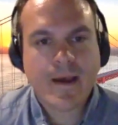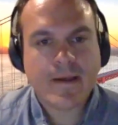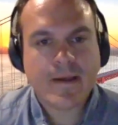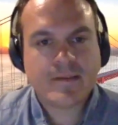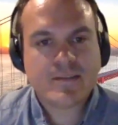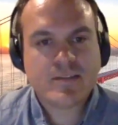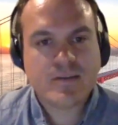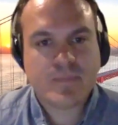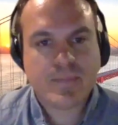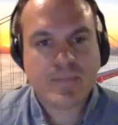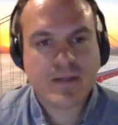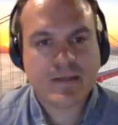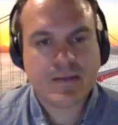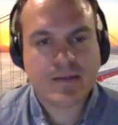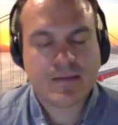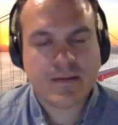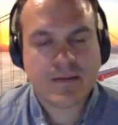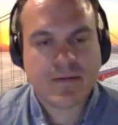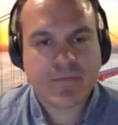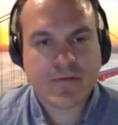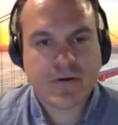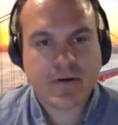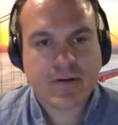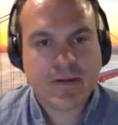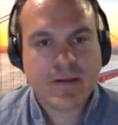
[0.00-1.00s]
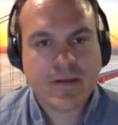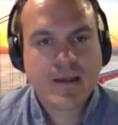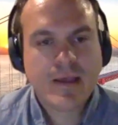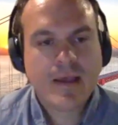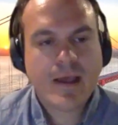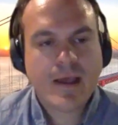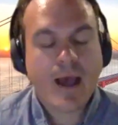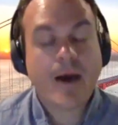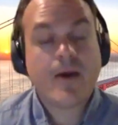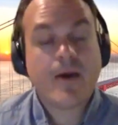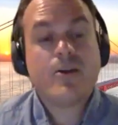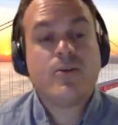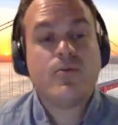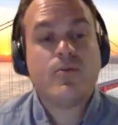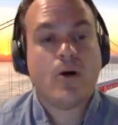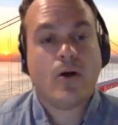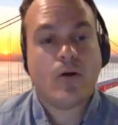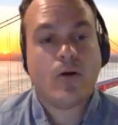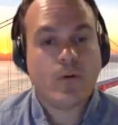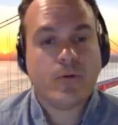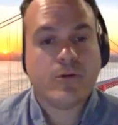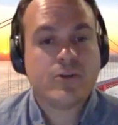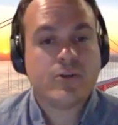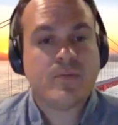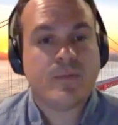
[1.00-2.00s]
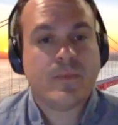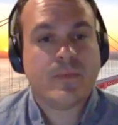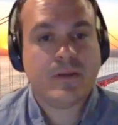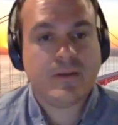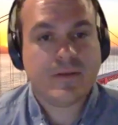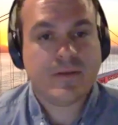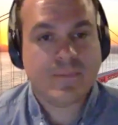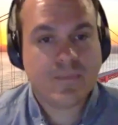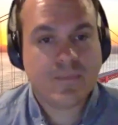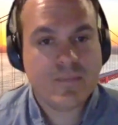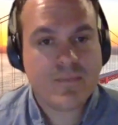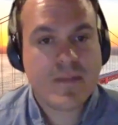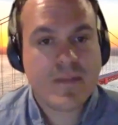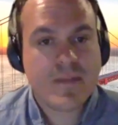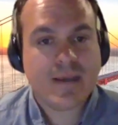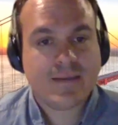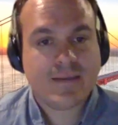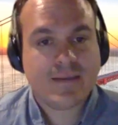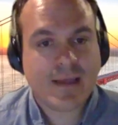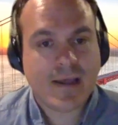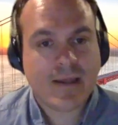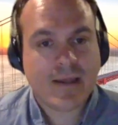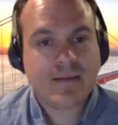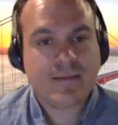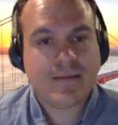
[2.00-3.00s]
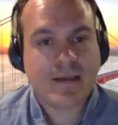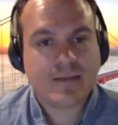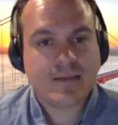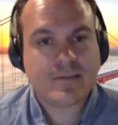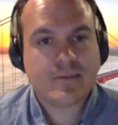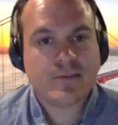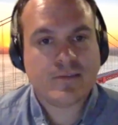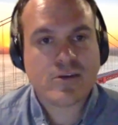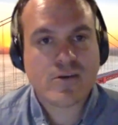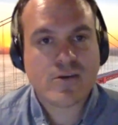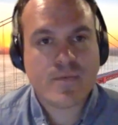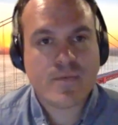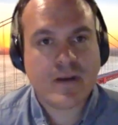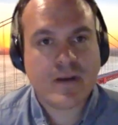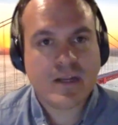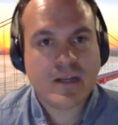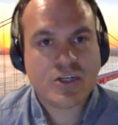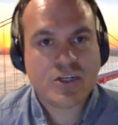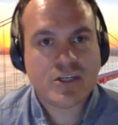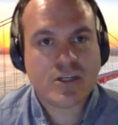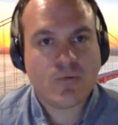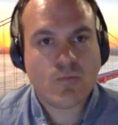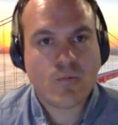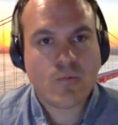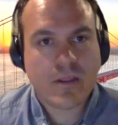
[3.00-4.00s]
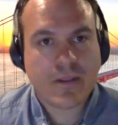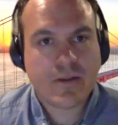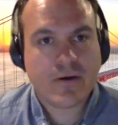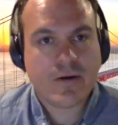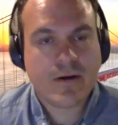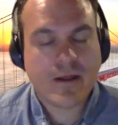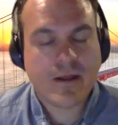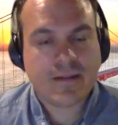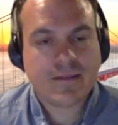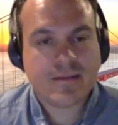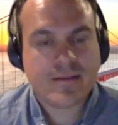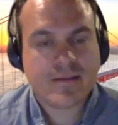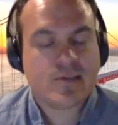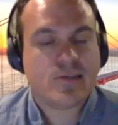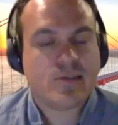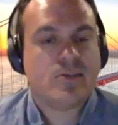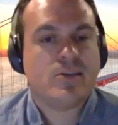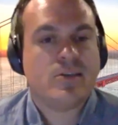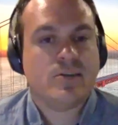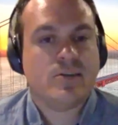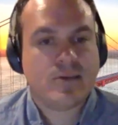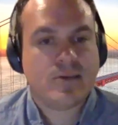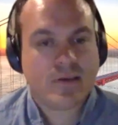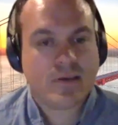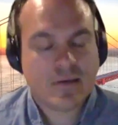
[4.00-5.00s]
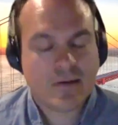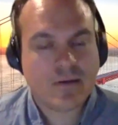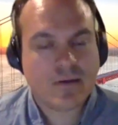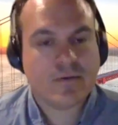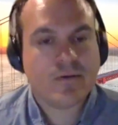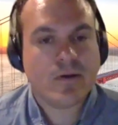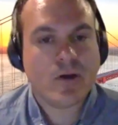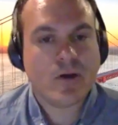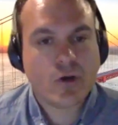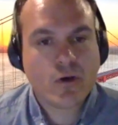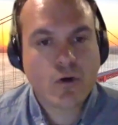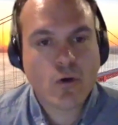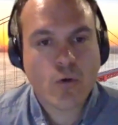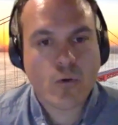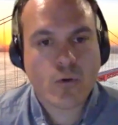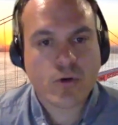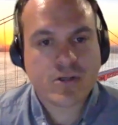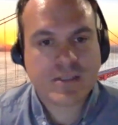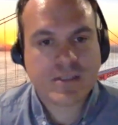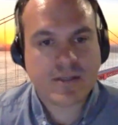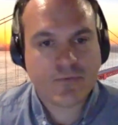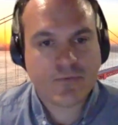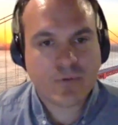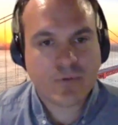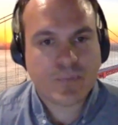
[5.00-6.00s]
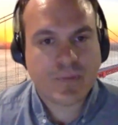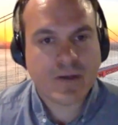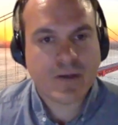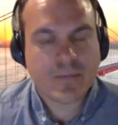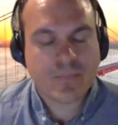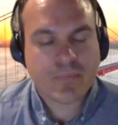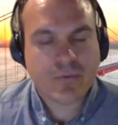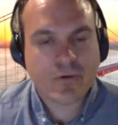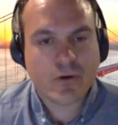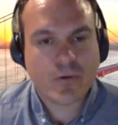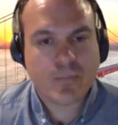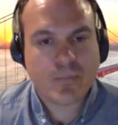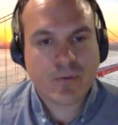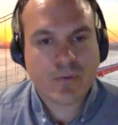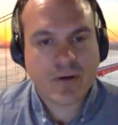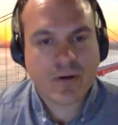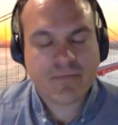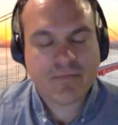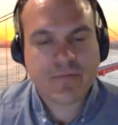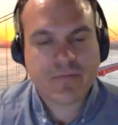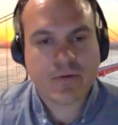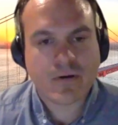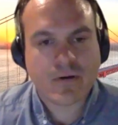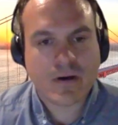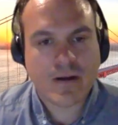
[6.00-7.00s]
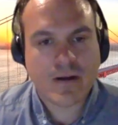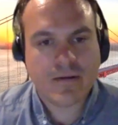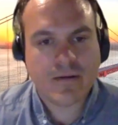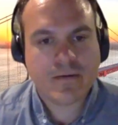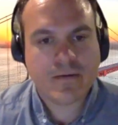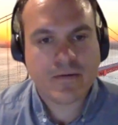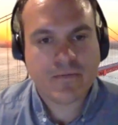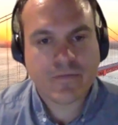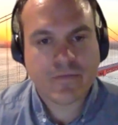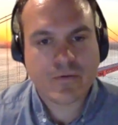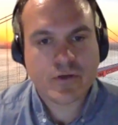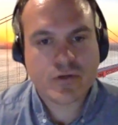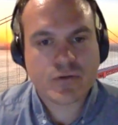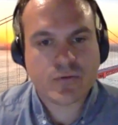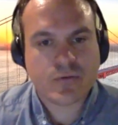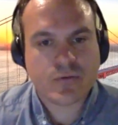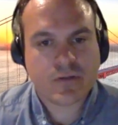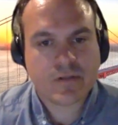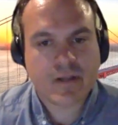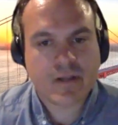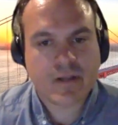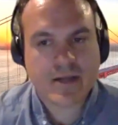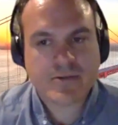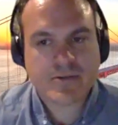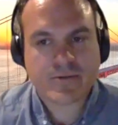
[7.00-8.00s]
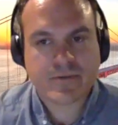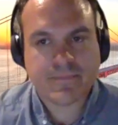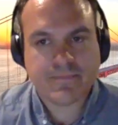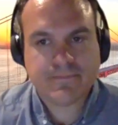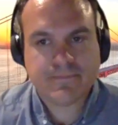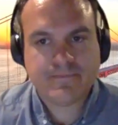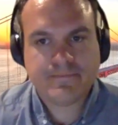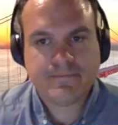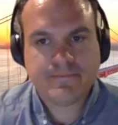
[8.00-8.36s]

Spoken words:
to be delivered, how do you all ultimately make that determination whether or not this is a course that would be appropriate for a virtual classroom?